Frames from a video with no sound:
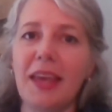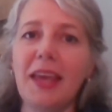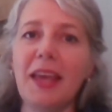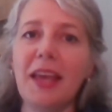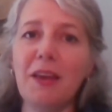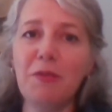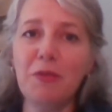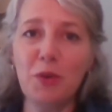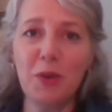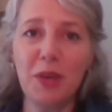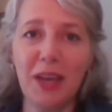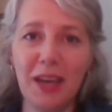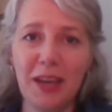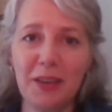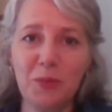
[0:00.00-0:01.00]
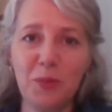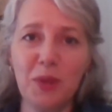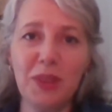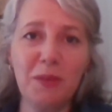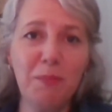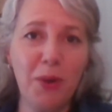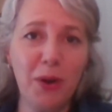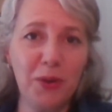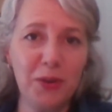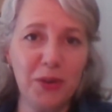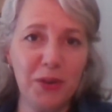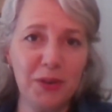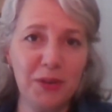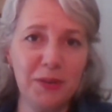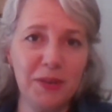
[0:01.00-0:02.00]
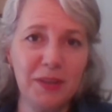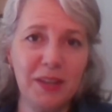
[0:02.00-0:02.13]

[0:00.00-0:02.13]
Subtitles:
If you can, with a partner,